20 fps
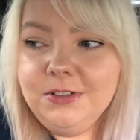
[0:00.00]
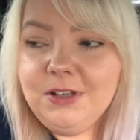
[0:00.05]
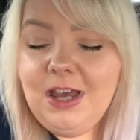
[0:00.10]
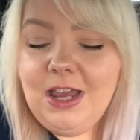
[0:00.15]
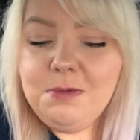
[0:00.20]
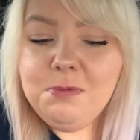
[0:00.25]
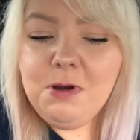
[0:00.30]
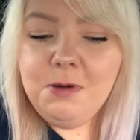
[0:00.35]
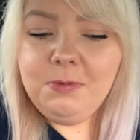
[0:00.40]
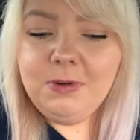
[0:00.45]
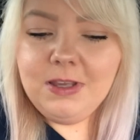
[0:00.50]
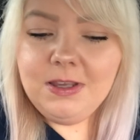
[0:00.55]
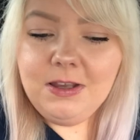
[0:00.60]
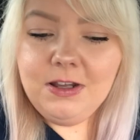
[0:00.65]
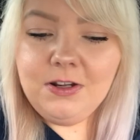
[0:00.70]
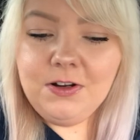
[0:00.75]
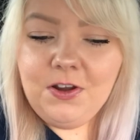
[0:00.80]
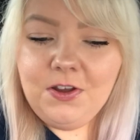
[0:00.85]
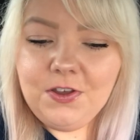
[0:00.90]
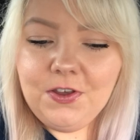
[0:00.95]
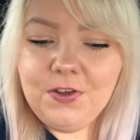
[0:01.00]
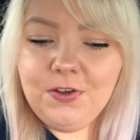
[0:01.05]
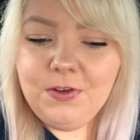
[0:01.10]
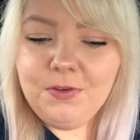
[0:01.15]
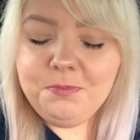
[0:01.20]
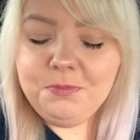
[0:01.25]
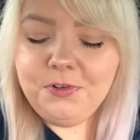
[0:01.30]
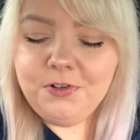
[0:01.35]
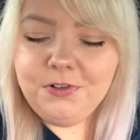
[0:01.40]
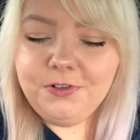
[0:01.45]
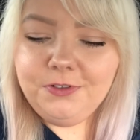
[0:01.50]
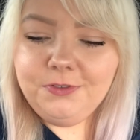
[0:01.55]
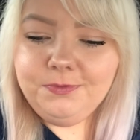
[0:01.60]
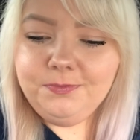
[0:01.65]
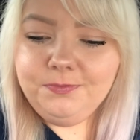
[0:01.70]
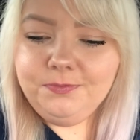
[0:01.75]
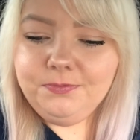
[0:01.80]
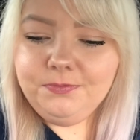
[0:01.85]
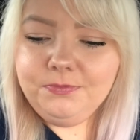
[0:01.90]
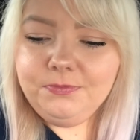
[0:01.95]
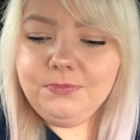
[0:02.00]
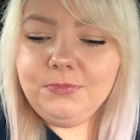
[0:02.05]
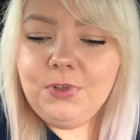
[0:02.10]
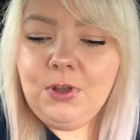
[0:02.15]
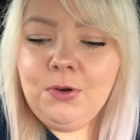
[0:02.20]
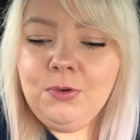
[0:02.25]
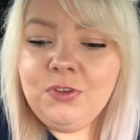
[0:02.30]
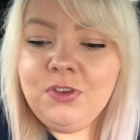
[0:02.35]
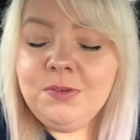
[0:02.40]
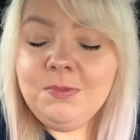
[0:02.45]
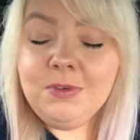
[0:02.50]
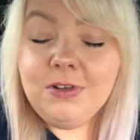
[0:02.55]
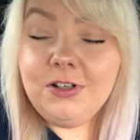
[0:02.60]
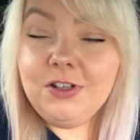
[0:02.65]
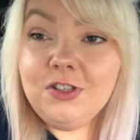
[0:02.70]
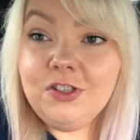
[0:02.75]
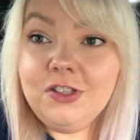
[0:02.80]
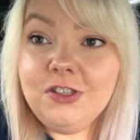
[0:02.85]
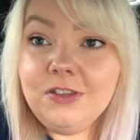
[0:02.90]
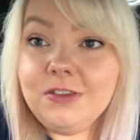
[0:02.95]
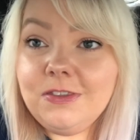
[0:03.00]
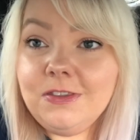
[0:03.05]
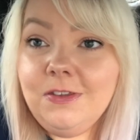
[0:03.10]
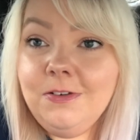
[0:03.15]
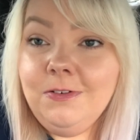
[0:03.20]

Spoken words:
I probably annoy her, but ultimately she's